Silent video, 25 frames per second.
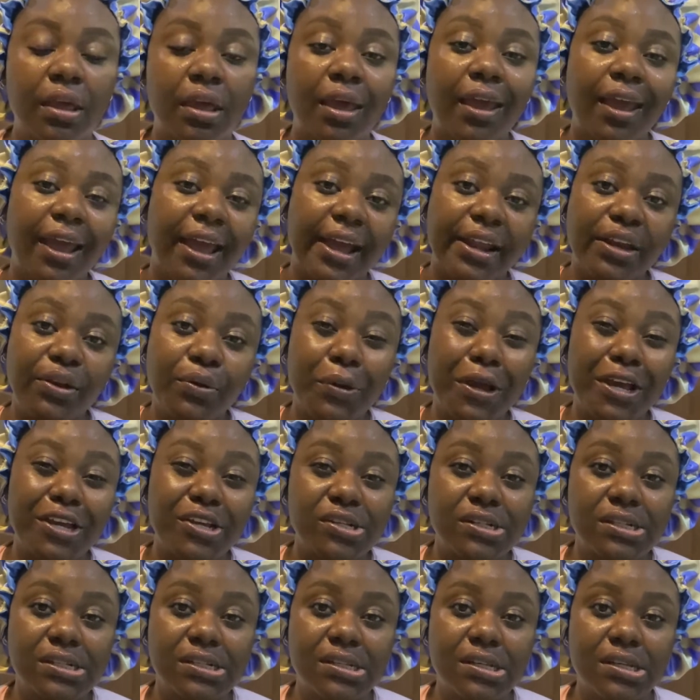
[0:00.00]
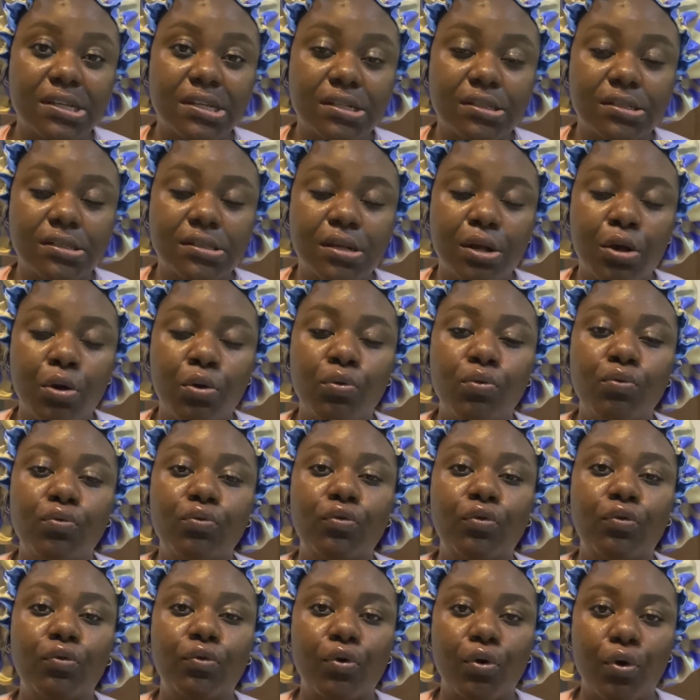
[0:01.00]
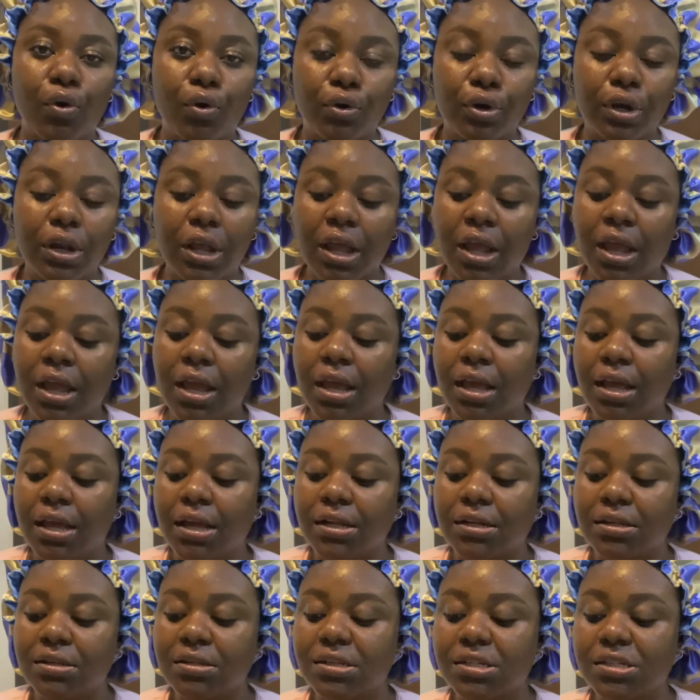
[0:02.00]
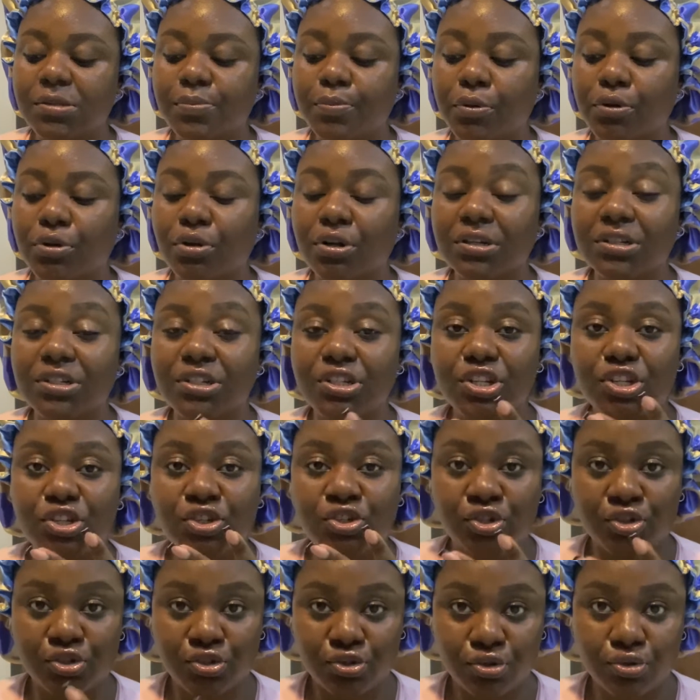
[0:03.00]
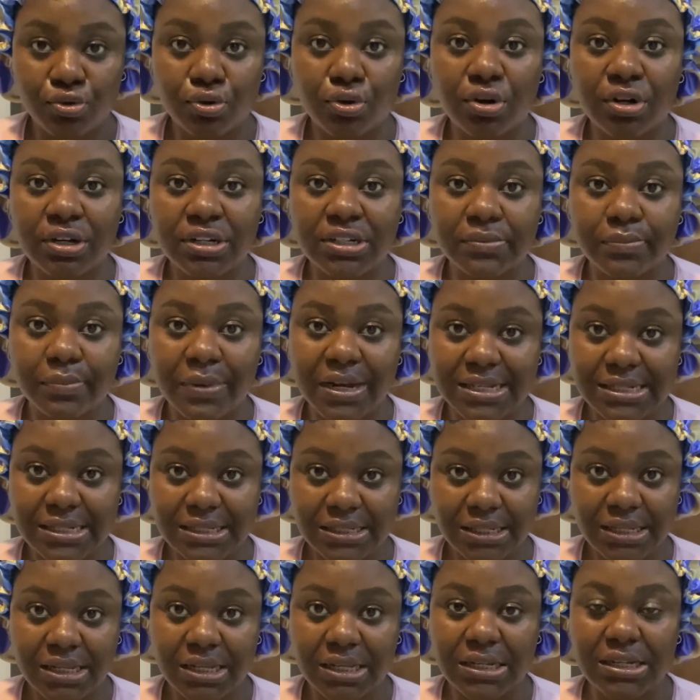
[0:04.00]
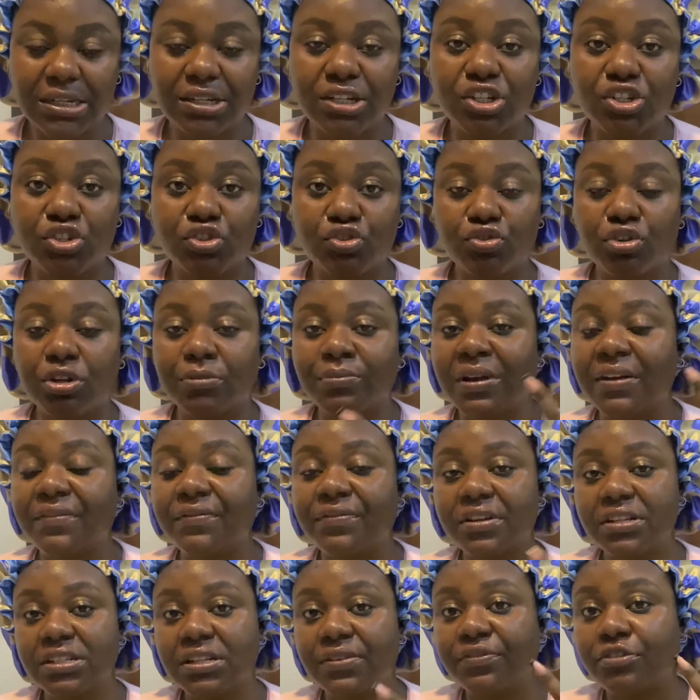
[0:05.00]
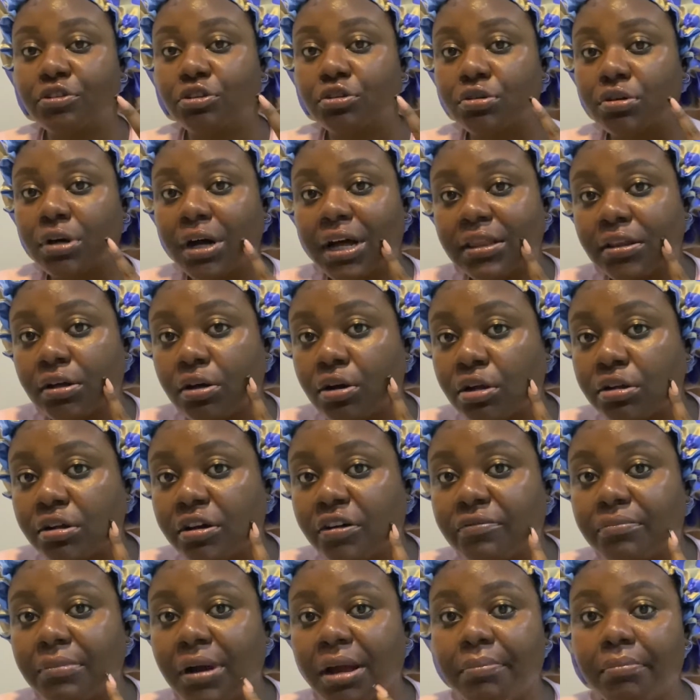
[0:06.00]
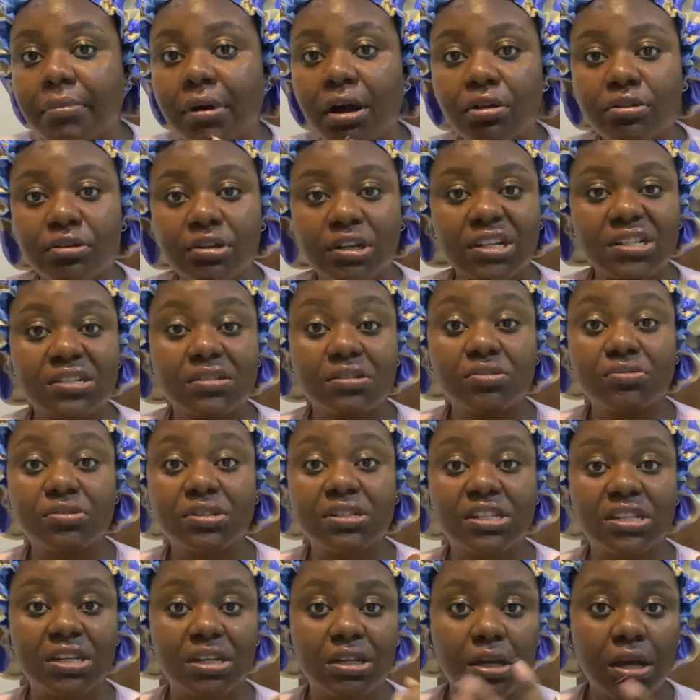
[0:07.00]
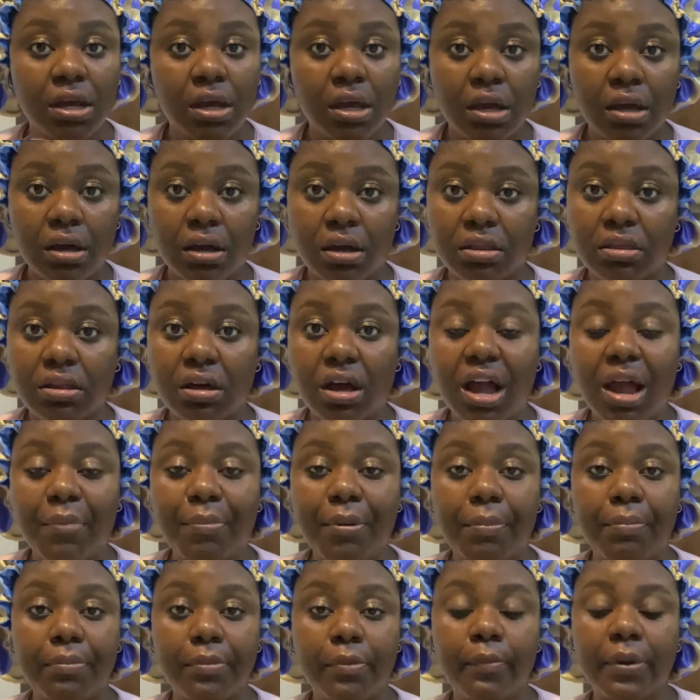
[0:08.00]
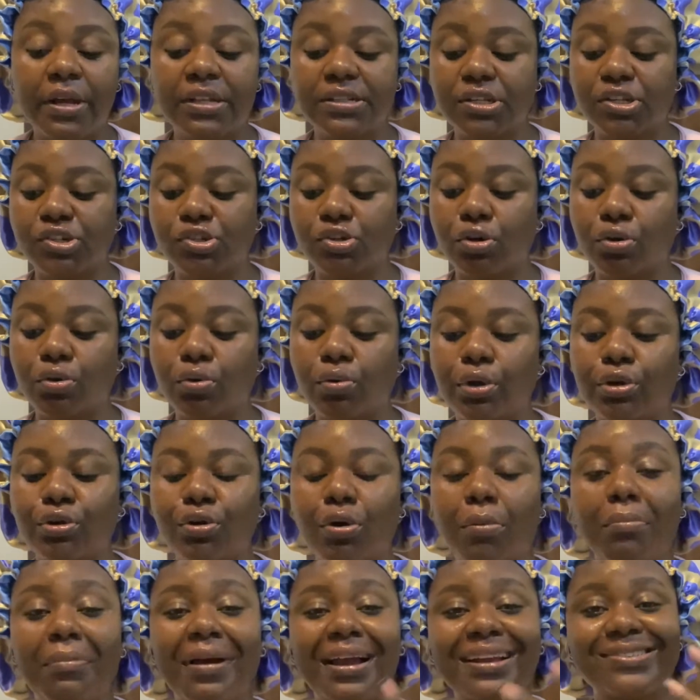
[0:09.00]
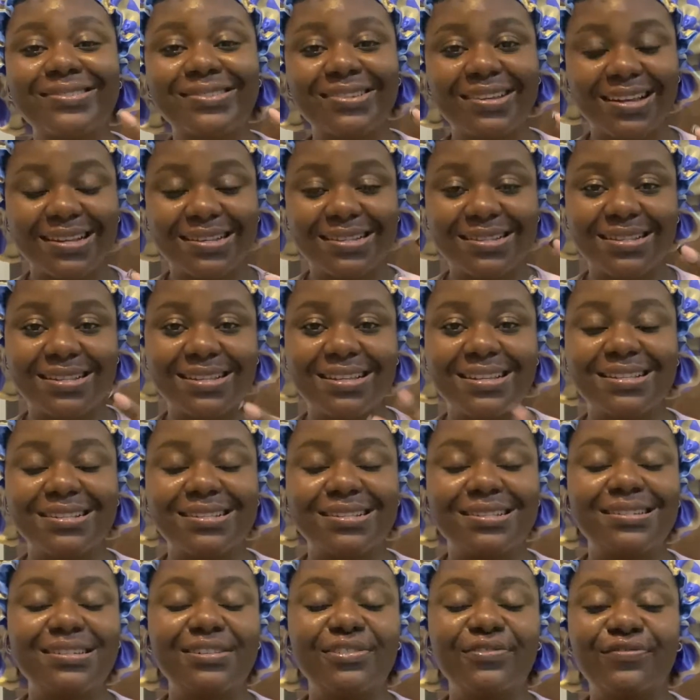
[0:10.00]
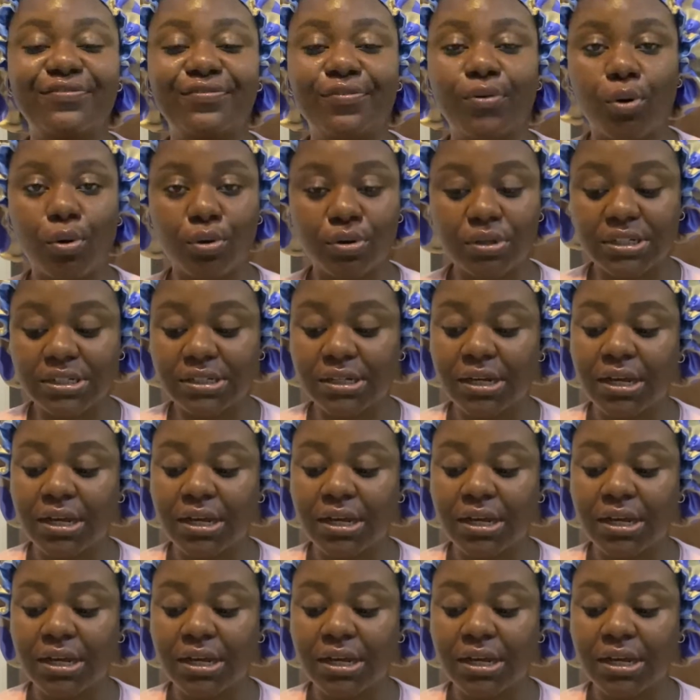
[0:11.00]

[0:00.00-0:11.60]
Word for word: anywhere you see it, run this product destroyed my skin destroyed my face if you look at the corner of my mouth you can still see the hyperpigmentation going on my chest is devoured